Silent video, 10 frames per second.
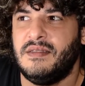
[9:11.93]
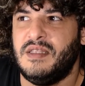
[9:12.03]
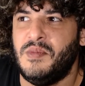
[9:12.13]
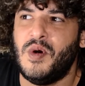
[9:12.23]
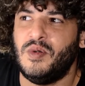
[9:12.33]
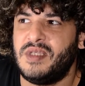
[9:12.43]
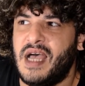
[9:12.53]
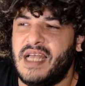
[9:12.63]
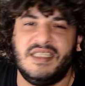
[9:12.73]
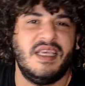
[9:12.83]
the most
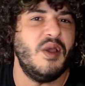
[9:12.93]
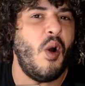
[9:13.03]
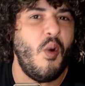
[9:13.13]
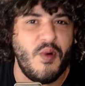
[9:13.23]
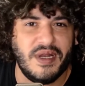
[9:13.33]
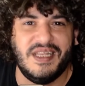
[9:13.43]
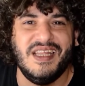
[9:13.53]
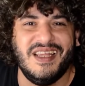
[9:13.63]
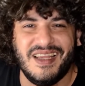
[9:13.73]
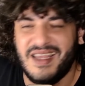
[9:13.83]
anti-Owens
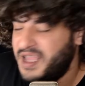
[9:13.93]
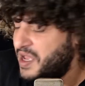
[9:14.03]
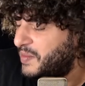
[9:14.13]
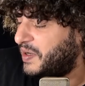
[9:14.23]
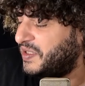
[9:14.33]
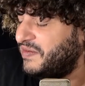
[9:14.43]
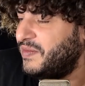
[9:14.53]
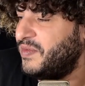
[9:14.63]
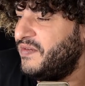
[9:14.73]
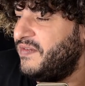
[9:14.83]

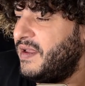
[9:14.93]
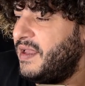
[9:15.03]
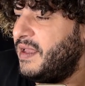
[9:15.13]
possible move.